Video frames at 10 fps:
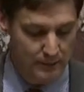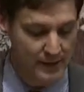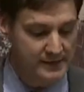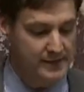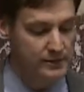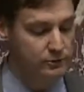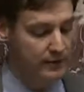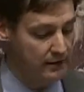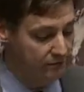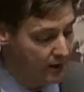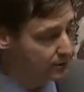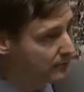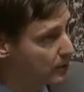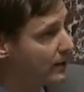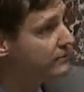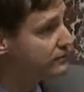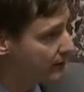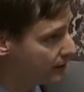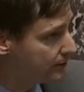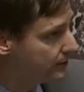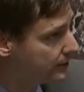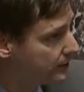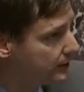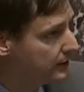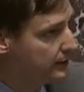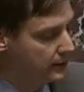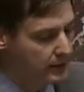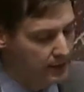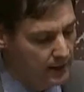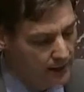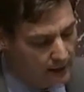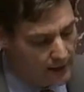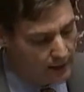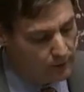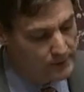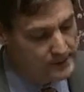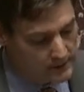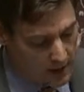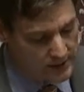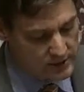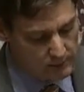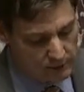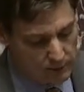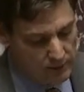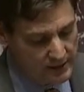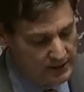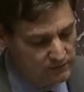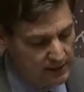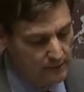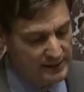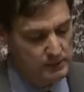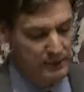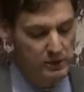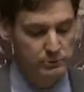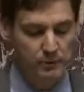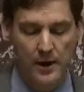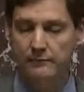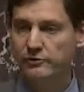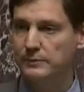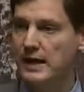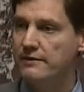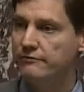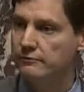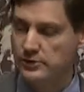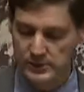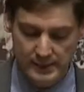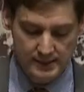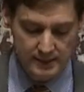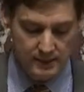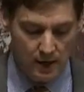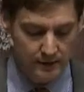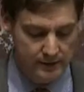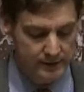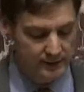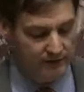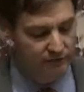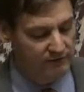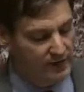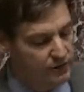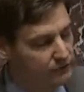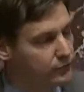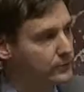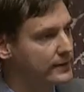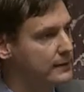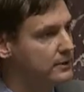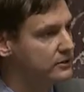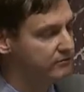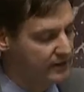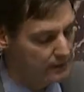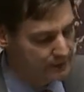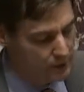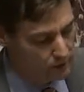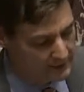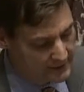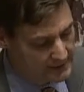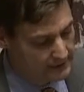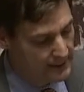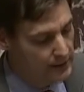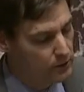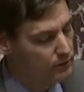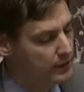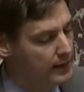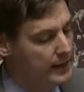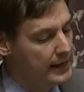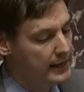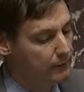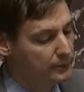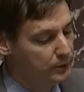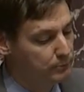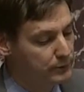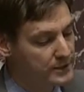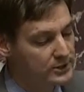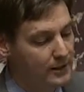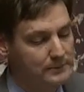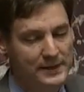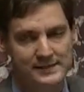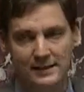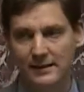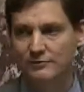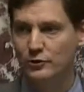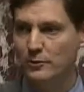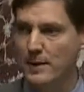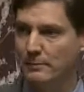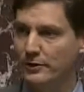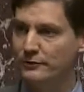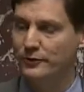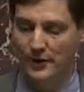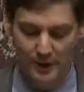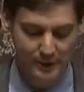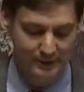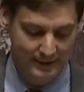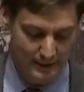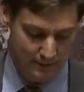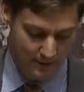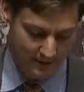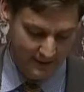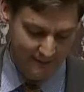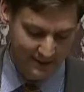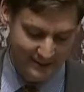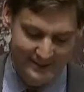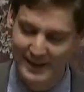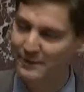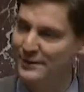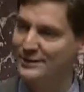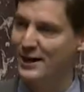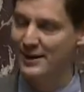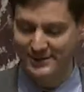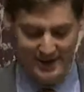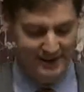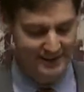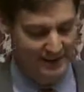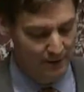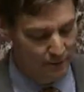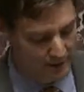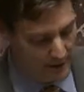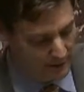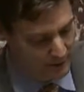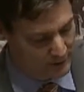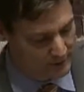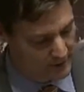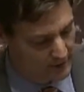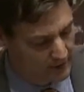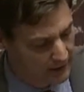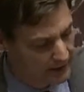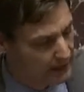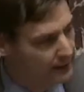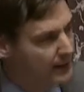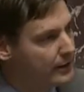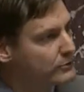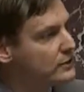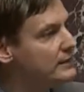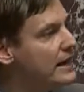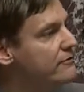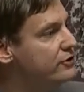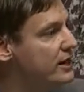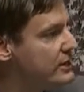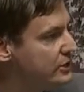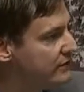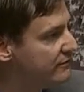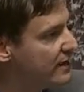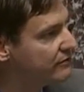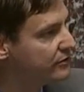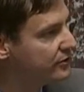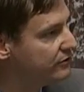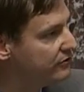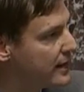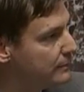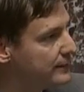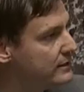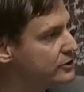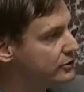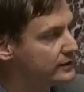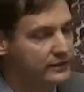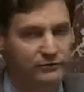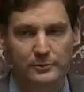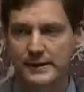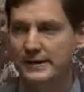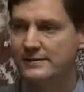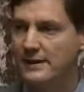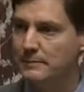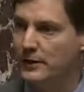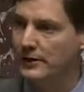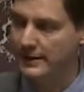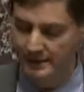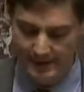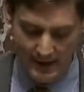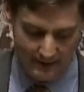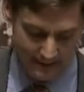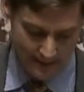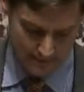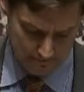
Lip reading: My son's grandfather, my wife's father, was a Scottish immigrant with his family. His parents brought him from life overseas in Scotland to life in Vancouver, where they built a family home in Kitsilano and helped build British Columbia, as they love to remember, through hard labor. And if I could say it with a Scottish accent, I would, Honourable Speaker. It was a life-changing event for their family and certainly for me as I married into that clan.